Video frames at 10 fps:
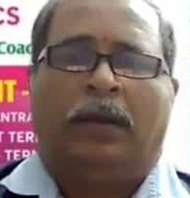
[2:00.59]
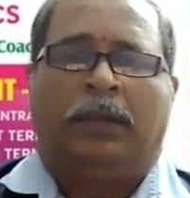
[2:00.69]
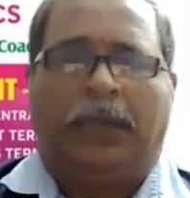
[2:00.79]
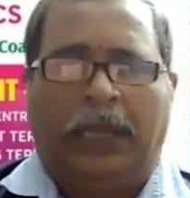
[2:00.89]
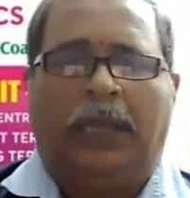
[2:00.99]

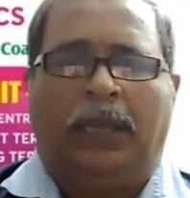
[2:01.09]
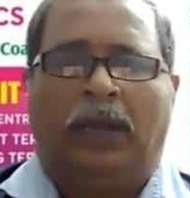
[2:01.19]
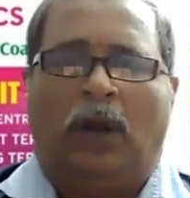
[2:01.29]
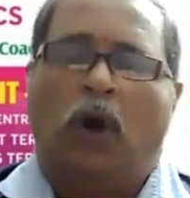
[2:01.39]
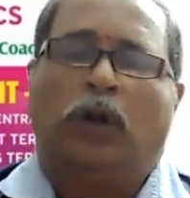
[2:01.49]
3
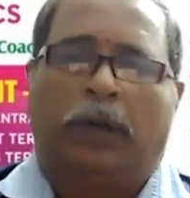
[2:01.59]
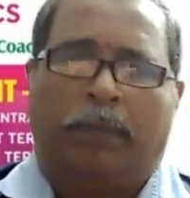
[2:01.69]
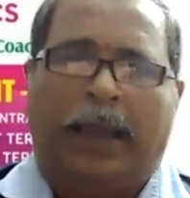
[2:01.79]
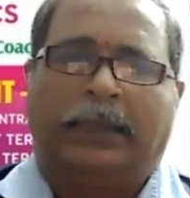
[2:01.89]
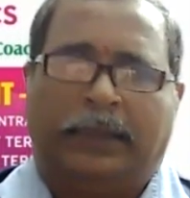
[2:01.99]
long-term
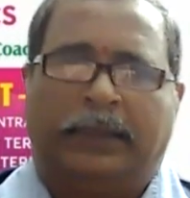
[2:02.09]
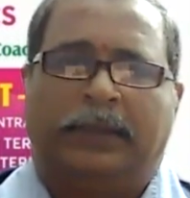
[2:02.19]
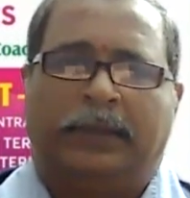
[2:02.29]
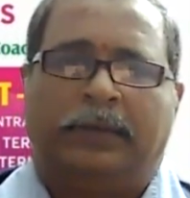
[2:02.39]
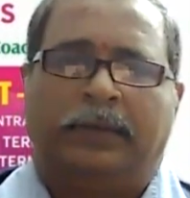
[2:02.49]

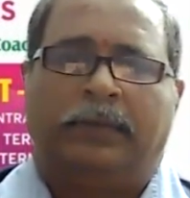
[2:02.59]
batches